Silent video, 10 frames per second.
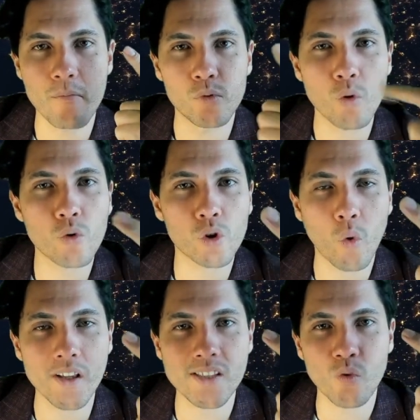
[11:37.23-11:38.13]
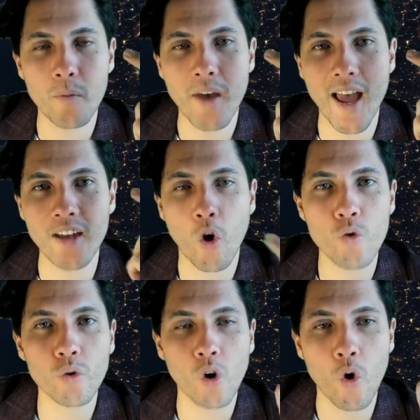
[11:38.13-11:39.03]
local coin swap, and
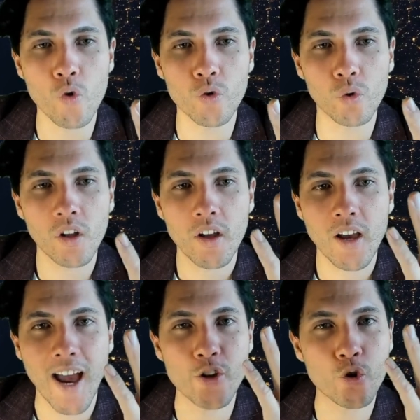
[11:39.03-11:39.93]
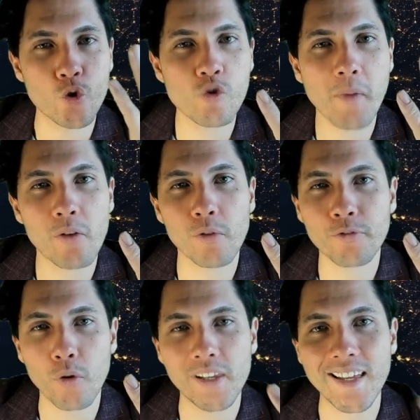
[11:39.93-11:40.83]
HODL, and you can use my
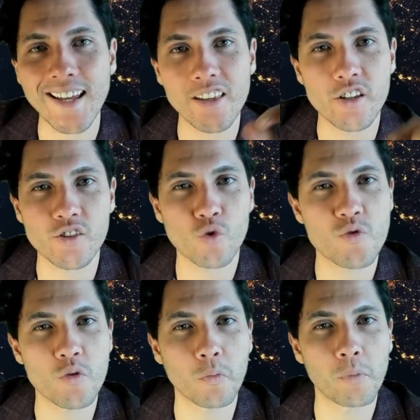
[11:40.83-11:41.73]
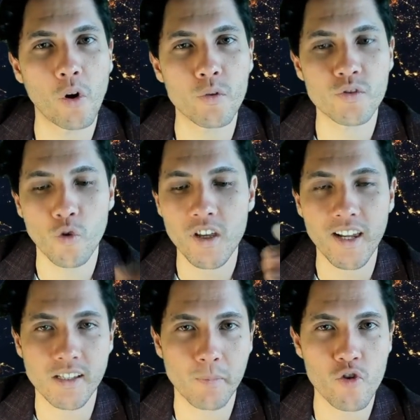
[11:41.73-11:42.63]
referral link in the description below so you can
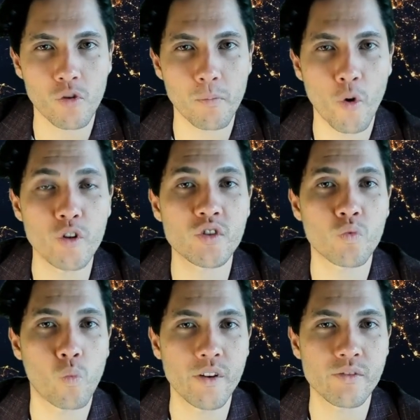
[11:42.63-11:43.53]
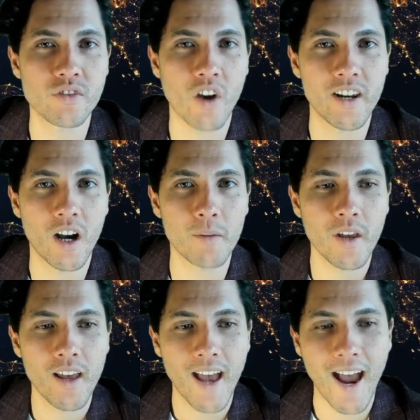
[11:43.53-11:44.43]
get a special bonus when you sign up.
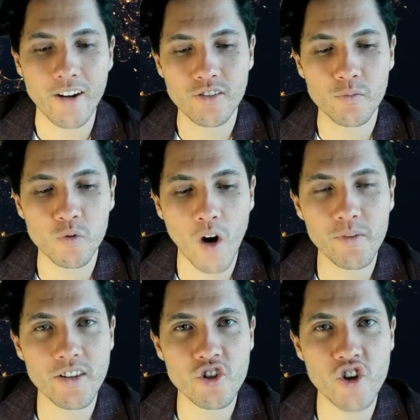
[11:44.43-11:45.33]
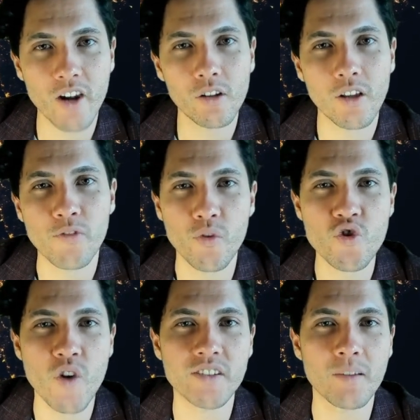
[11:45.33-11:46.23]
And subscribe to this channel if you're
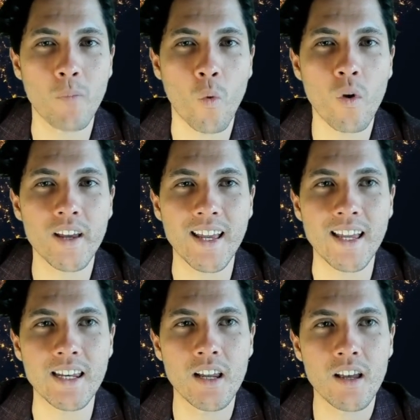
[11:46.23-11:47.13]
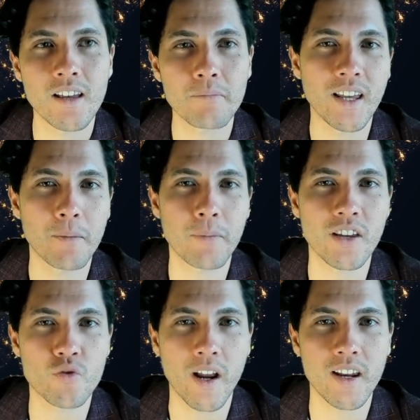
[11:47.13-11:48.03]
interested more in
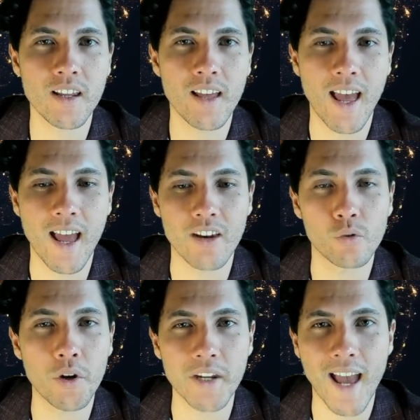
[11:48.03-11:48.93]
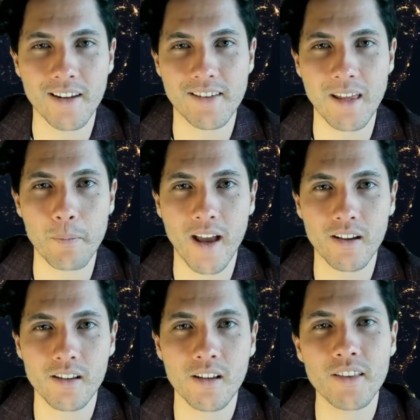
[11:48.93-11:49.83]
P2P trading and learning how to debank.
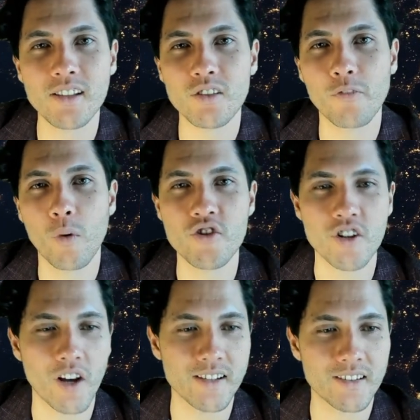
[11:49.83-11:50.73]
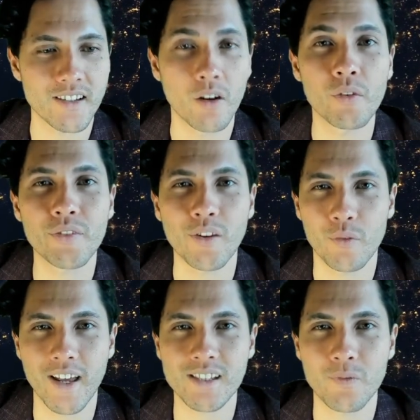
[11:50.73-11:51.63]
Thanks a lot for watching, guys, and I'll see you
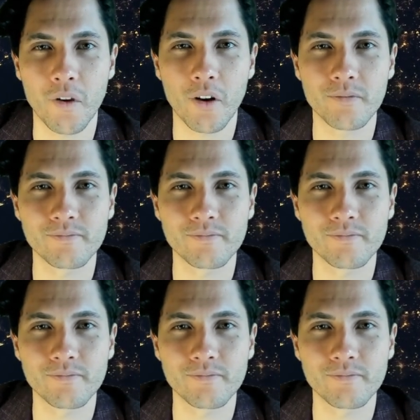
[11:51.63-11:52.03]
in the next video.